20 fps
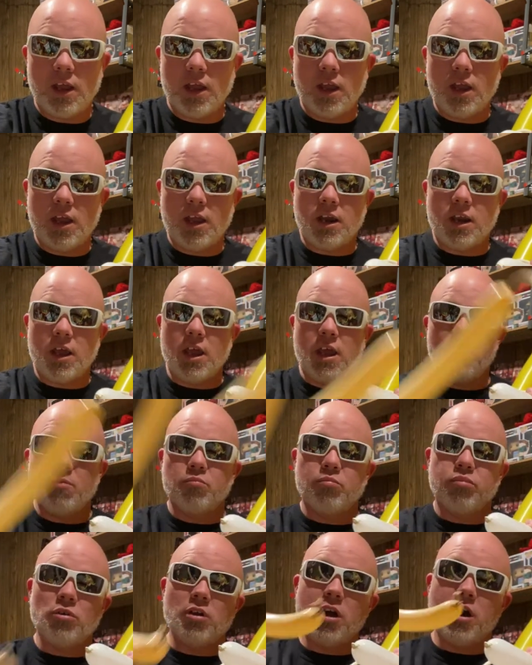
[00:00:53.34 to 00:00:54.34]
And a
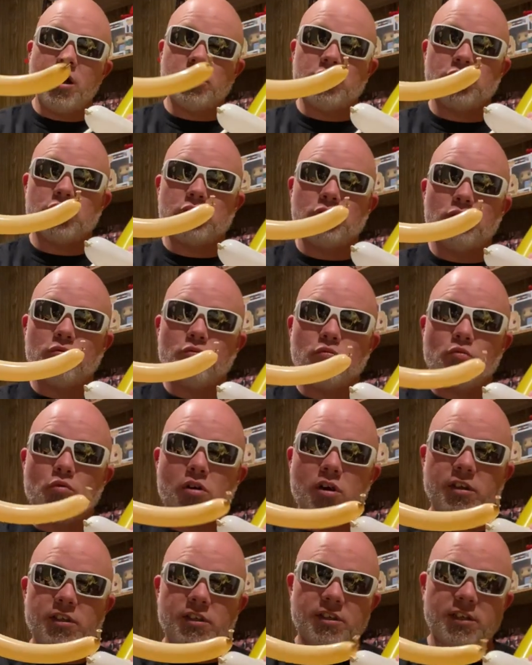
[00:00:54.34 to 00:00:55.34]
blush
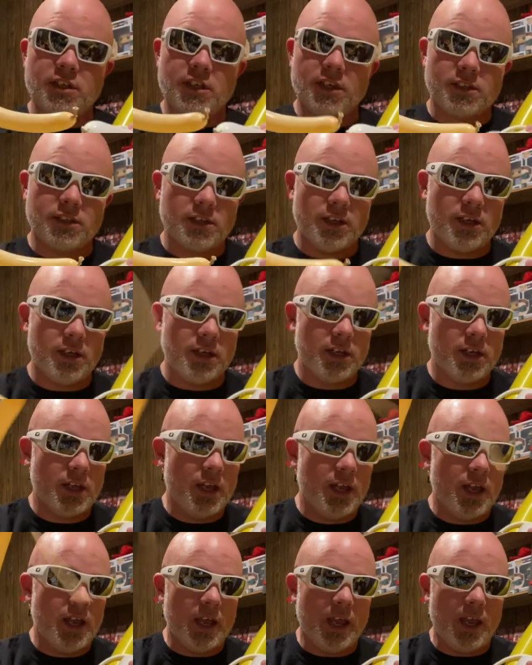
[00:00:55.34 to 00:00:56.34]
160.
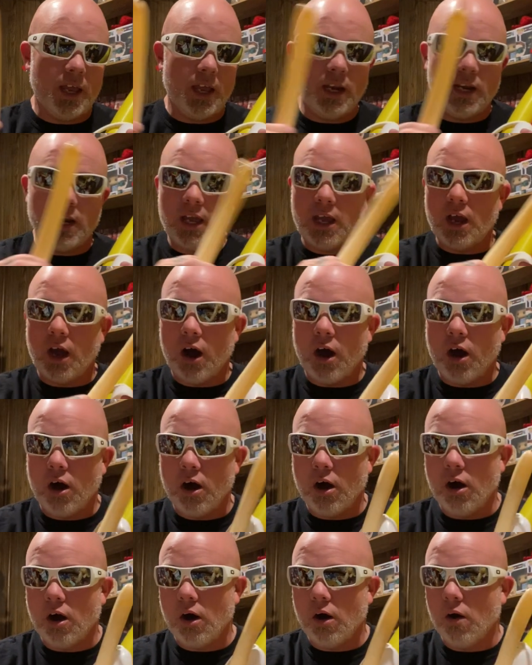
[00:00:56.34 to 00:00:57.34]
And they
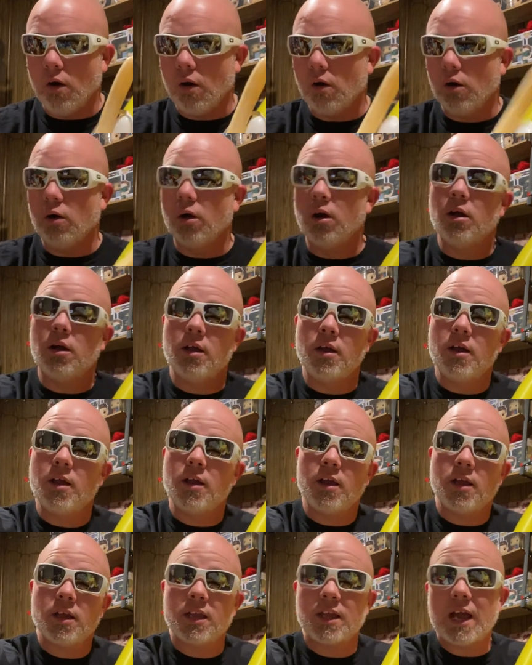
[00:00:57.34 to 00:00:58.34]
all
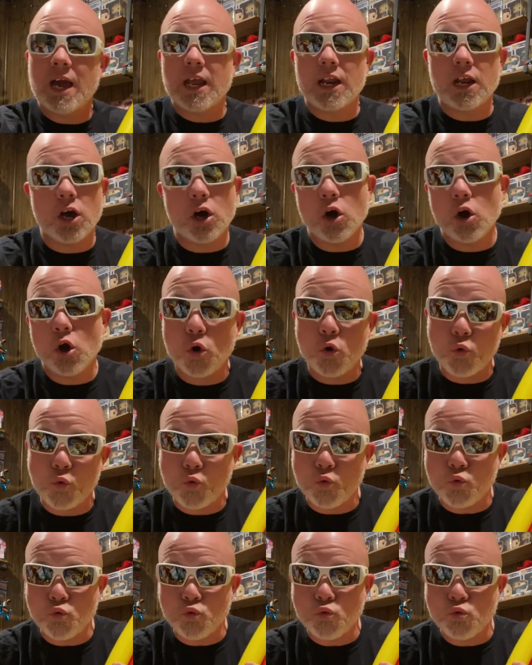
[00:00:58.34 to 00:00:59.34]
got a
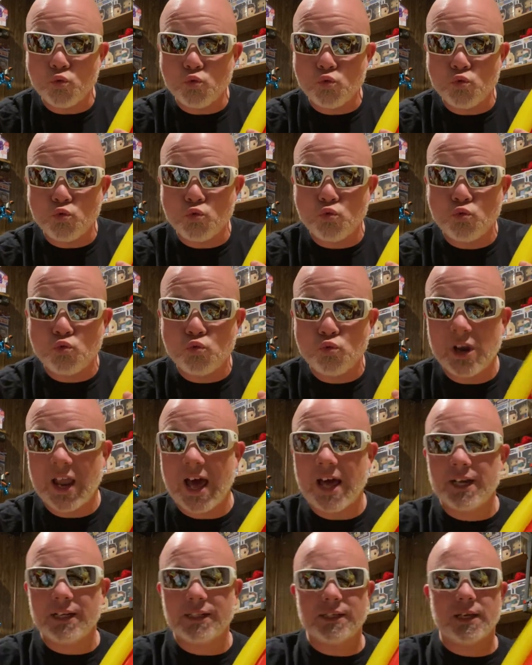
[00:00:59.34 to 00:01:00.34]
whole
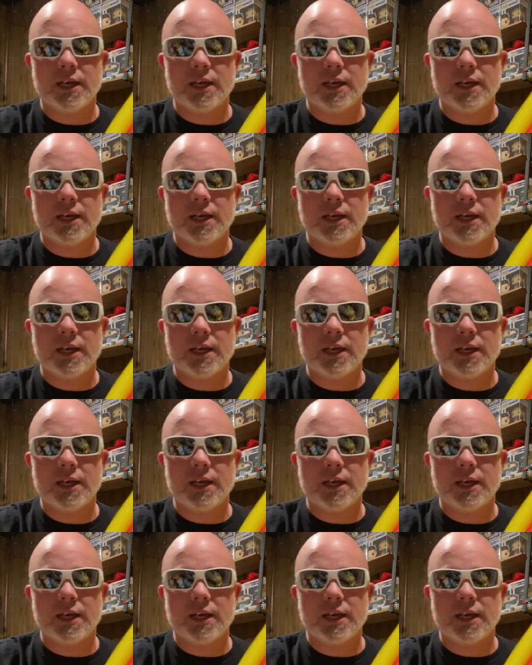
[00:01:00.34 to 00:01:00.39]
lot of